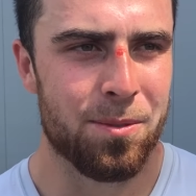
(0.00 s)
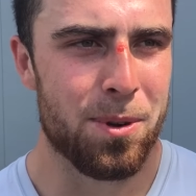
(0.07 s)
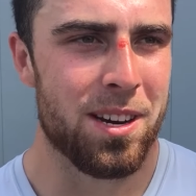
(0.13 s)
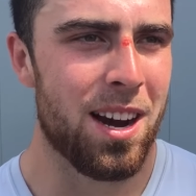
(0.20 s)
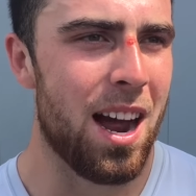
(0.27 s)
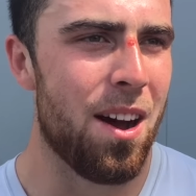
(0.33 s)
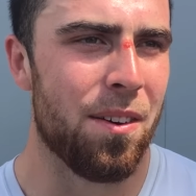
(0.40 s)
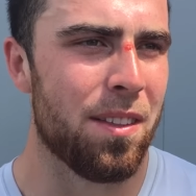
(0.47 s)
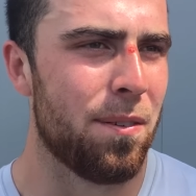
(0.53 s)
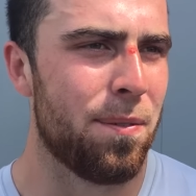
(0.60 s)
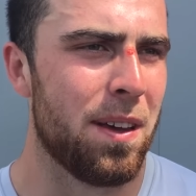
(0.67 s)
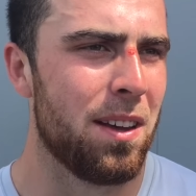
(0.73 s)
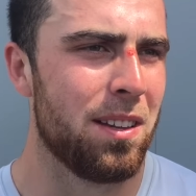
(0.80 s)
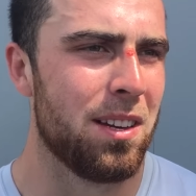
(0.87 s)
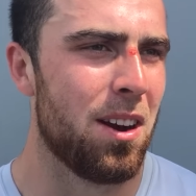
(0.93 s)
When you're out on the
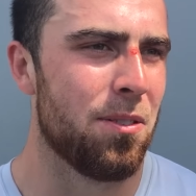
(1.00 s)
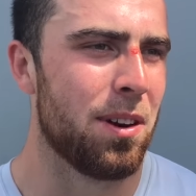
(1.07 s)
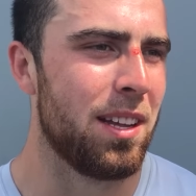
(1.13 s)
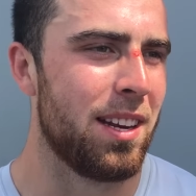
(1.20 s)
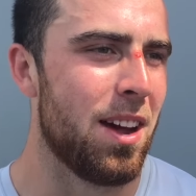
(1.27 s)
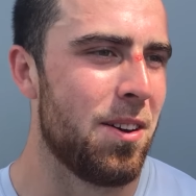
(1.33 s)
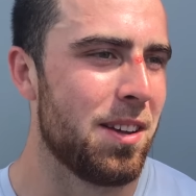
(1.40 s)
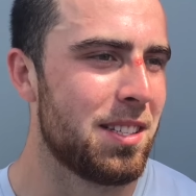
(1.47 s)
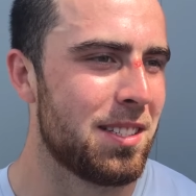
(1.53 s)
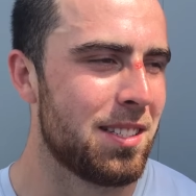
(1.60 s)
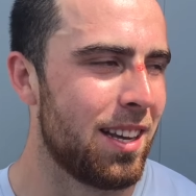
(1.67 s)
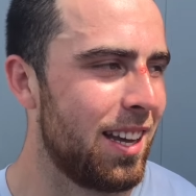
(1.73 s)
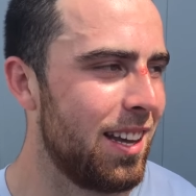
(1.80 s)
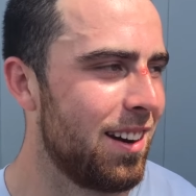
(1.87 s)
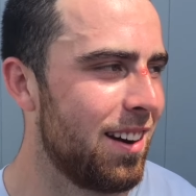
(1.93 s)
field, you don't really notice
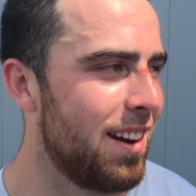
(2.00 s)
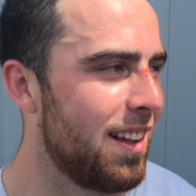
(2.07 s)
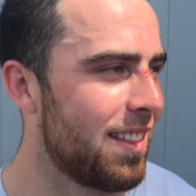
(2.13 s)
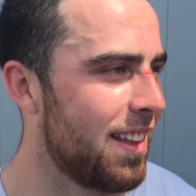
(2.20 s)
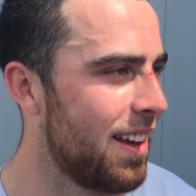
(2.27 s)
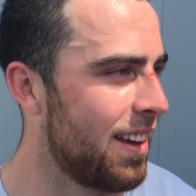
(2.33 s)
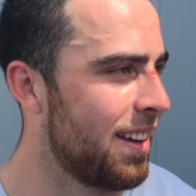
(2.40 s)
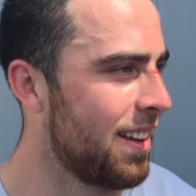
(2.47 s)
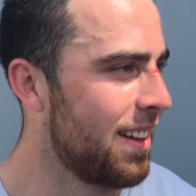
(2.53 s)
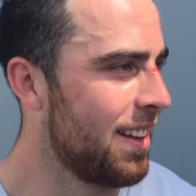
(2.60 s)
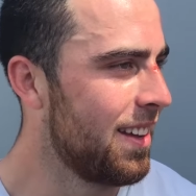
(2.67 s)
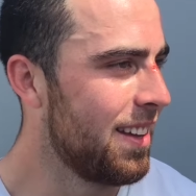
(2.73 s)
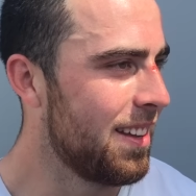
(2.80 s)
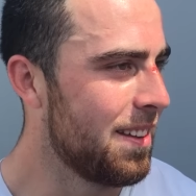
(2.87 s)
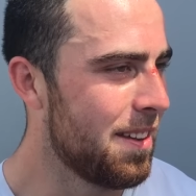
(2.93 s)
the heat or
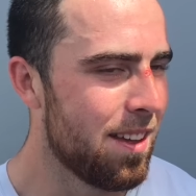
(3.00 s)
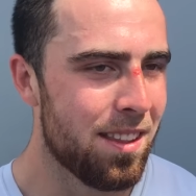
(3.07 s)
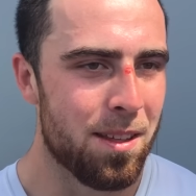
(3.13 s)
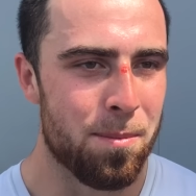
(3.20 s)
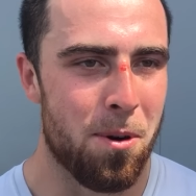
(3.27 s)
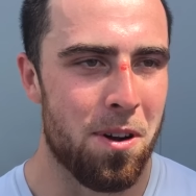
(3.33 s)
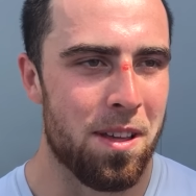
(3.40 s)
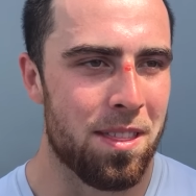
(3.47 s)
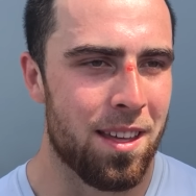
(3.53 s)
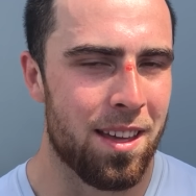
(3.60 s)
anything.